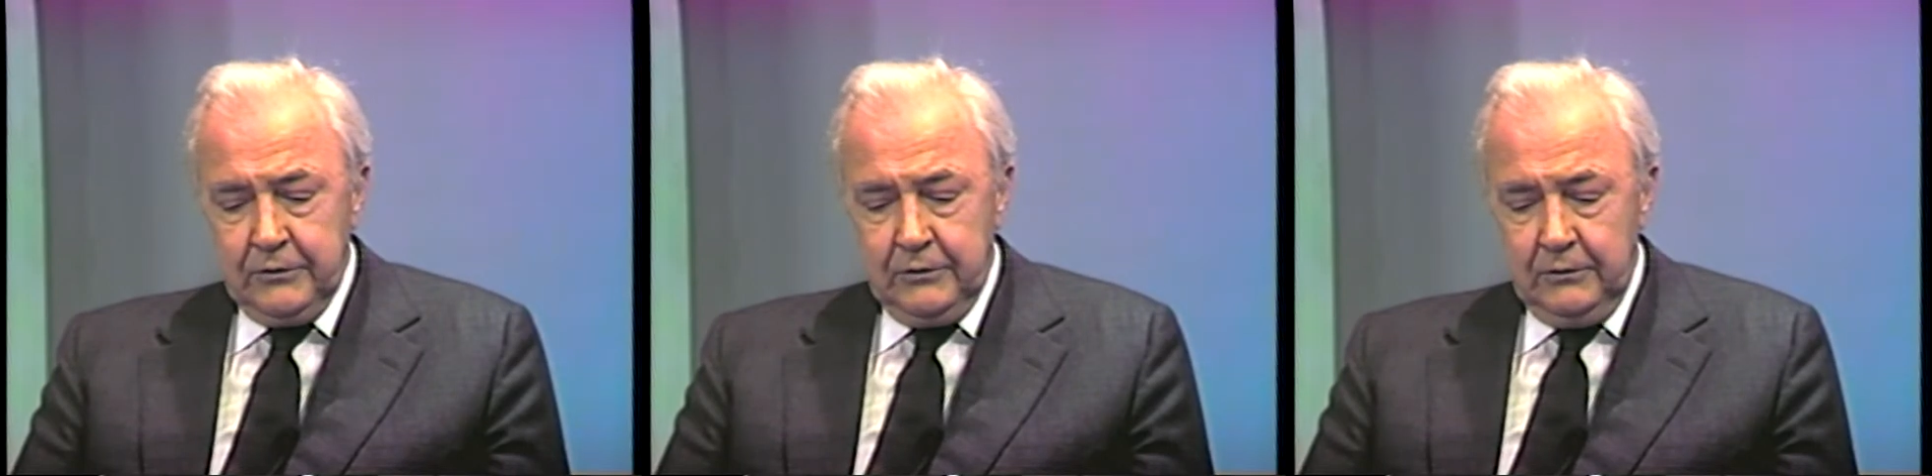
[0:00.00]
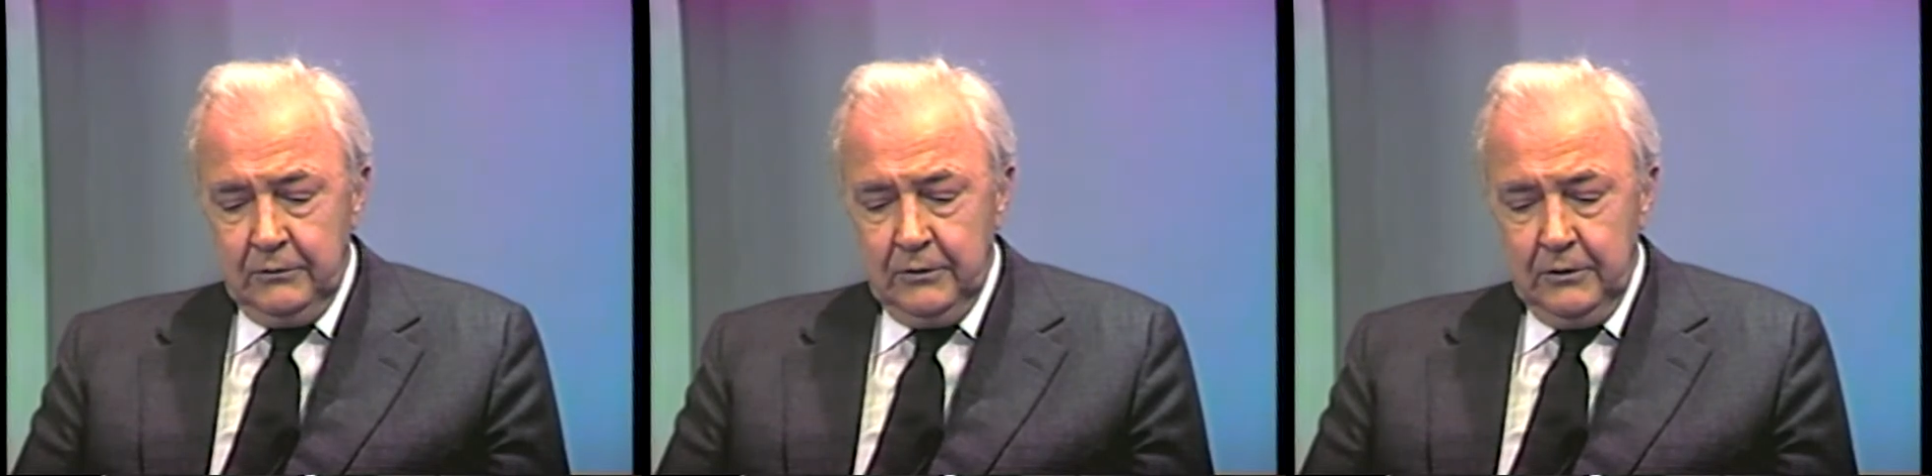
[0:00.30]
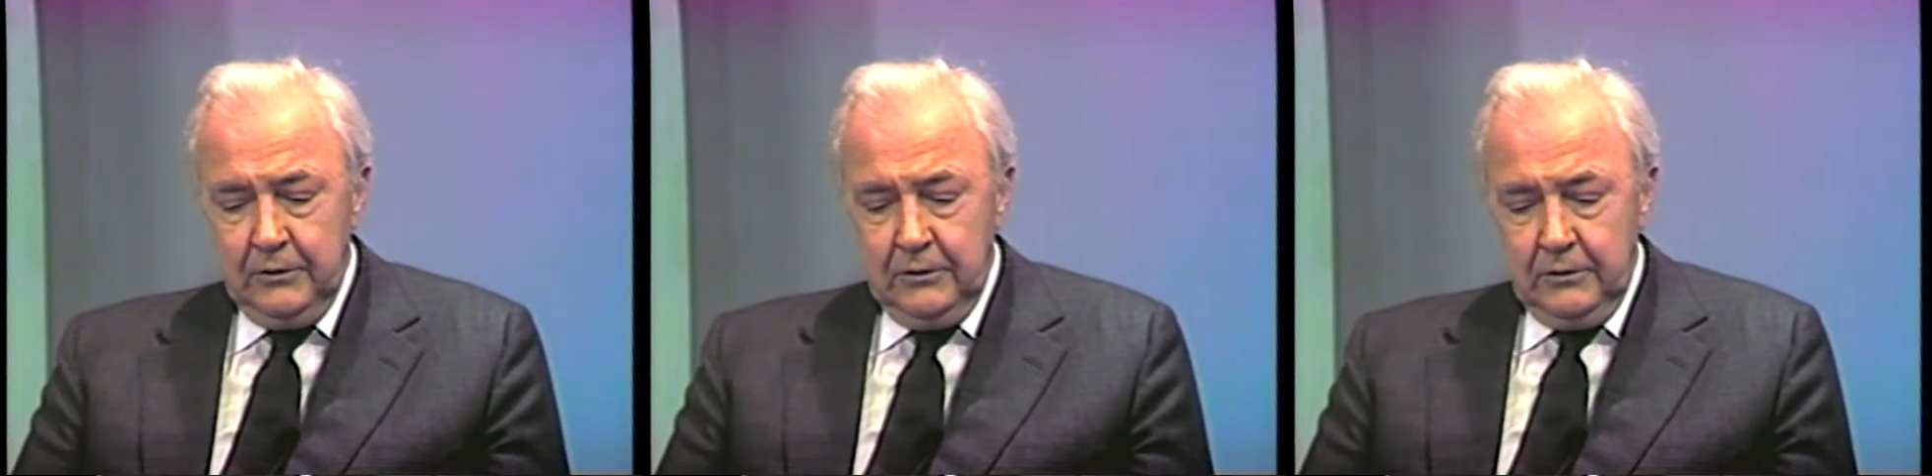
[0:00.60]
to
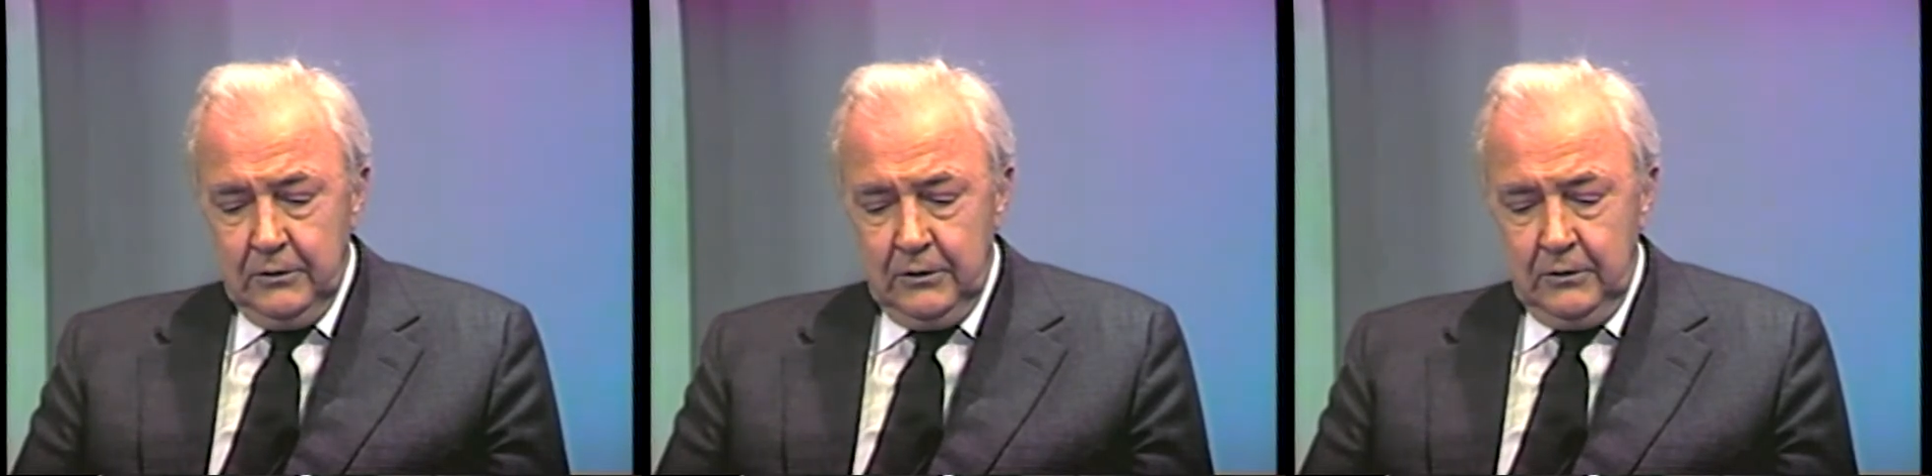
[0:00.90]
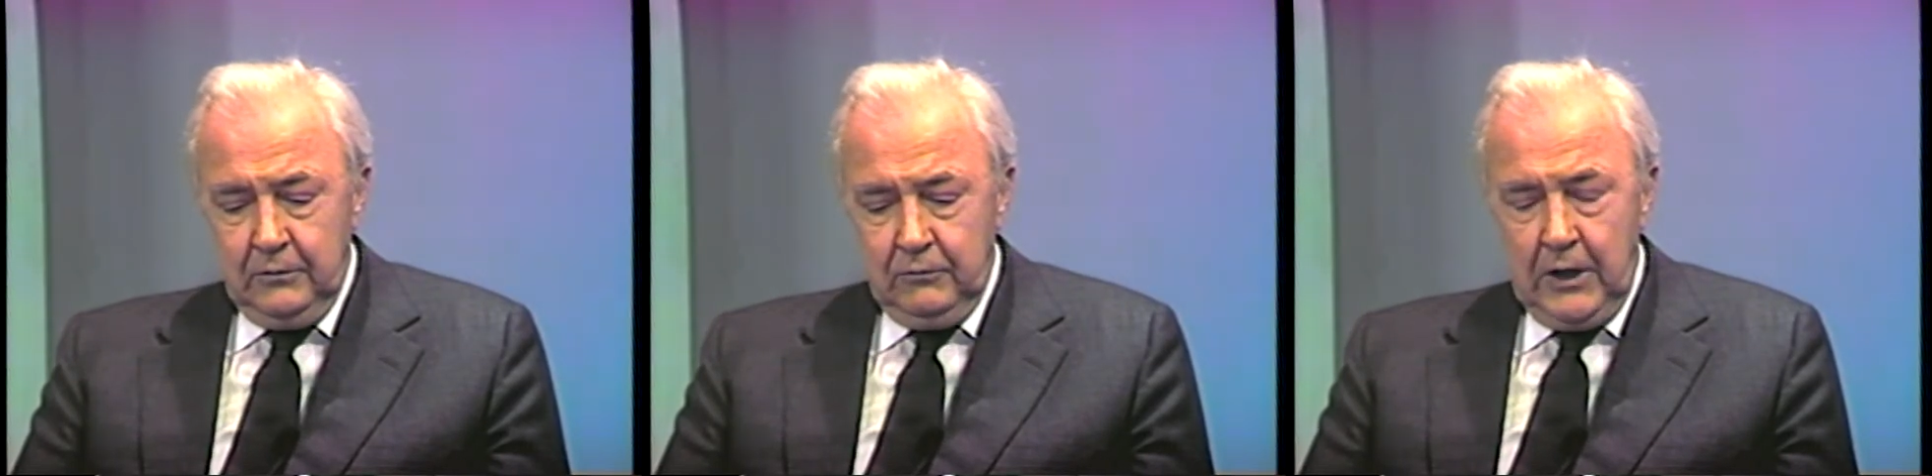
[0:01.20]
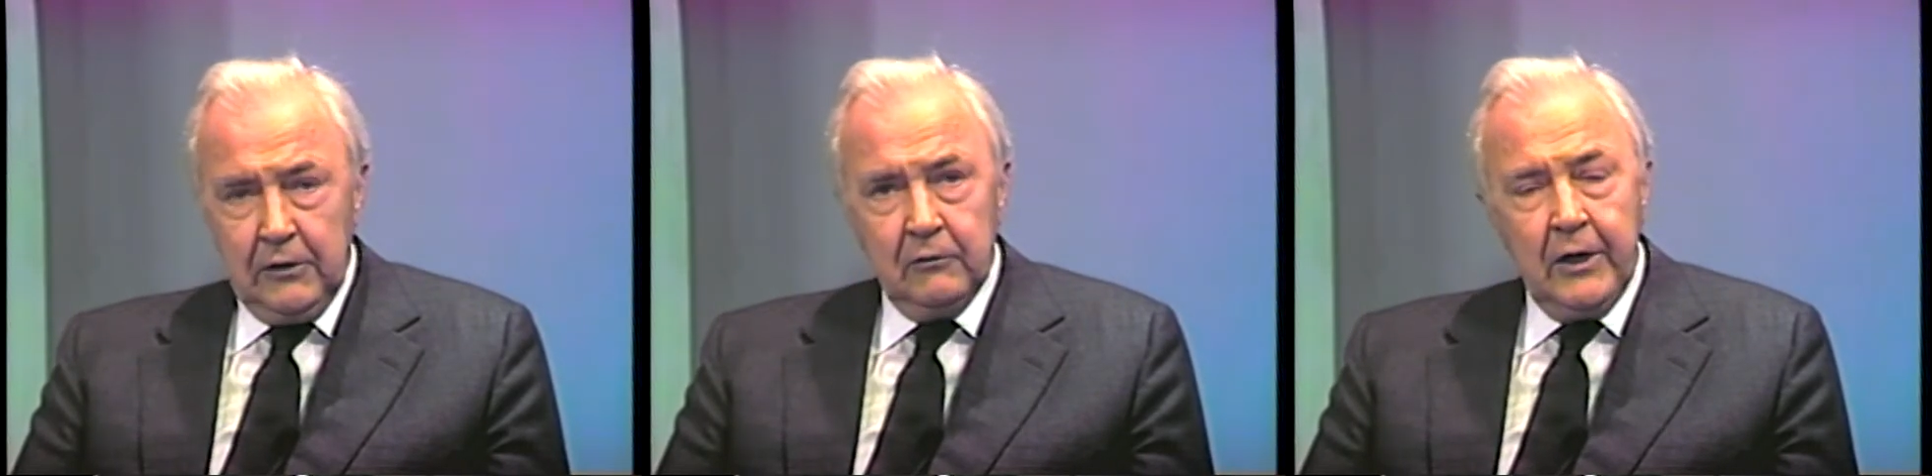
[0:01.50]

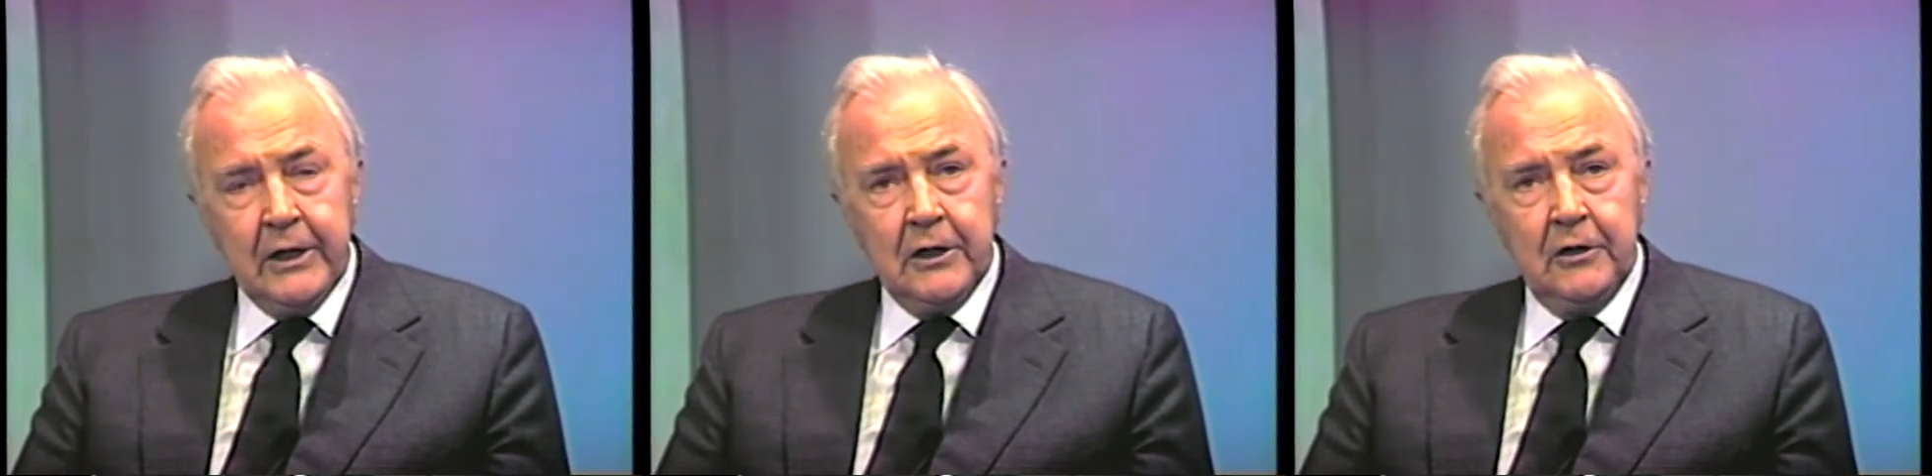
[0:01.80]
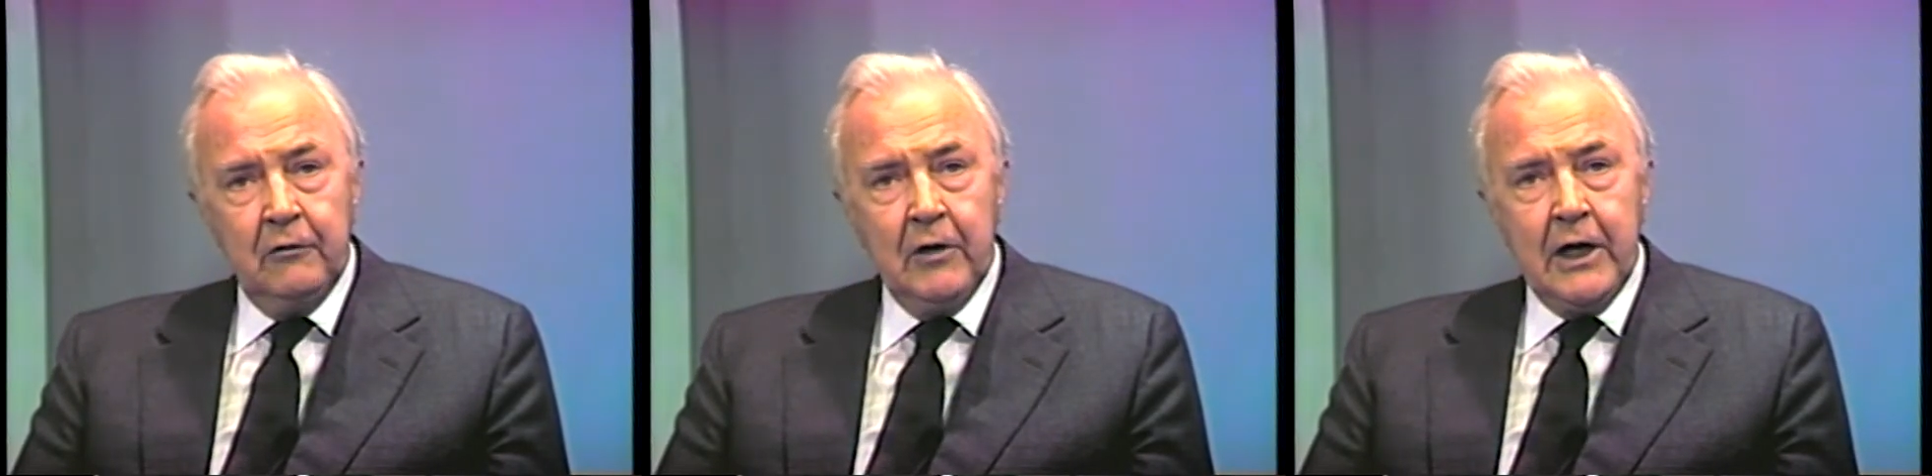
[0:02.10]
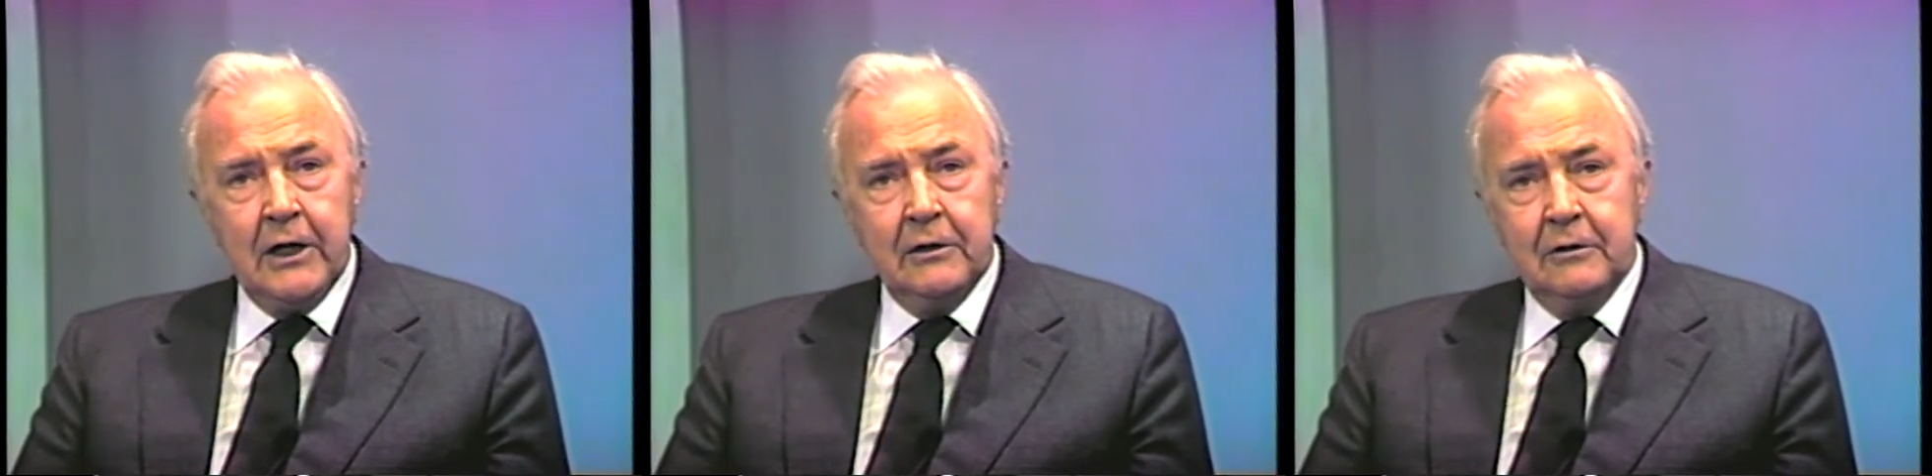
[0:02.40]
Ronald Reagan and
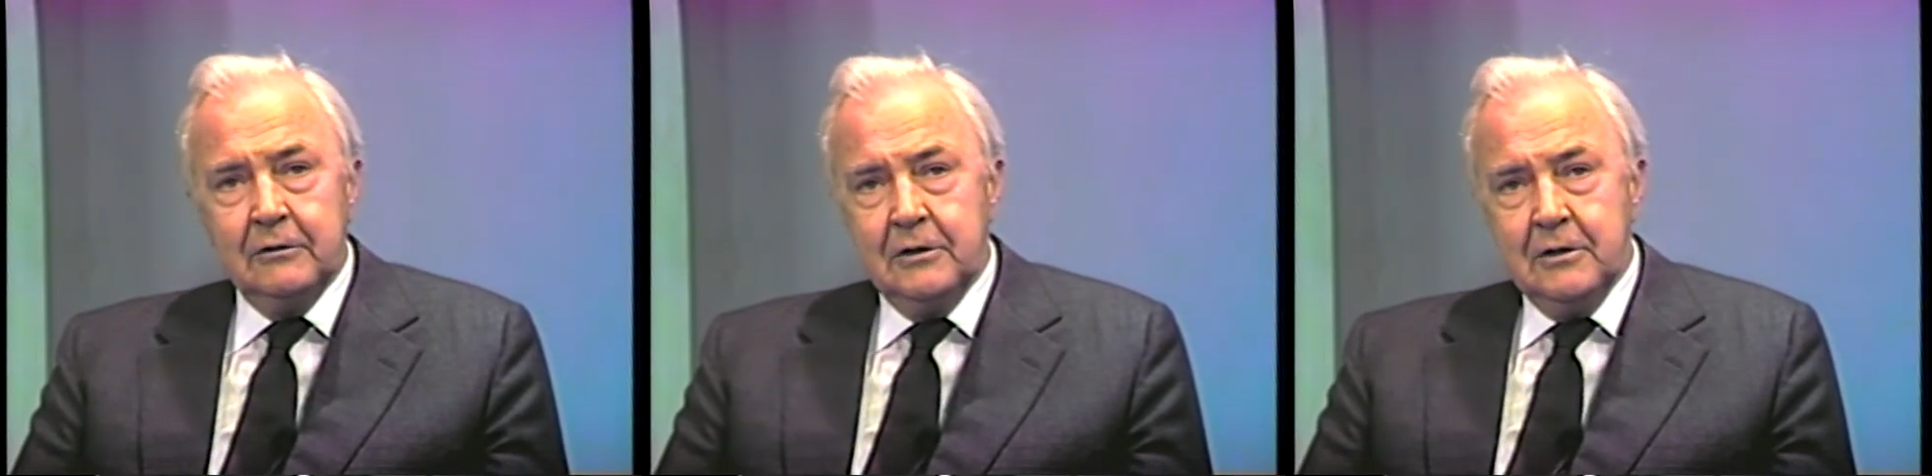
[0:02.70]
Iran.